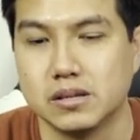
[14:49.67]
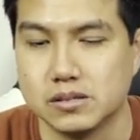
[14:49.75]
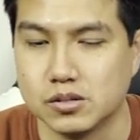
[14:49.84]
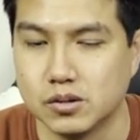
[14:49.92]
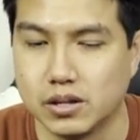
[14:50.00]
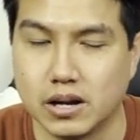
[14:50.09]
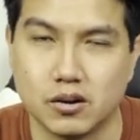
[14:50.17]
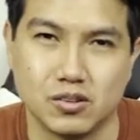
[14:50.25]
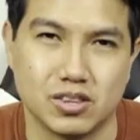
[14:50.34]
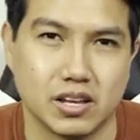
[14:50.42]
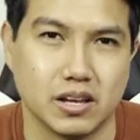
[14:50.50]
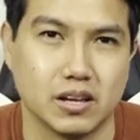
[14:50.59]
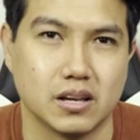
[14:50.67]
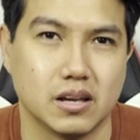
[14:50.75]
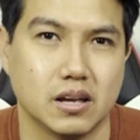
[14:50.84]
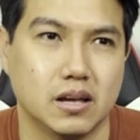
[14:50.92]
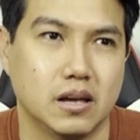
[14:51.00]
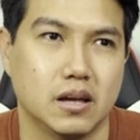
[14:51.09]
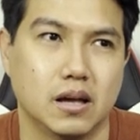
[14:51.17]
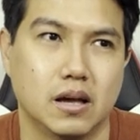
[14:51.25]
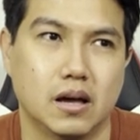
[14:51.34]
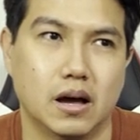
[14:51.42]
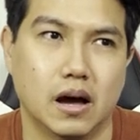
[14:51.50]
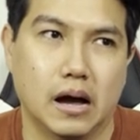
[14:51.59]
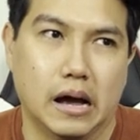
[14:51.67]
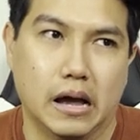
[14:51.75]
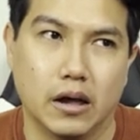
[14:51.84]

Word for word: So that could take uh,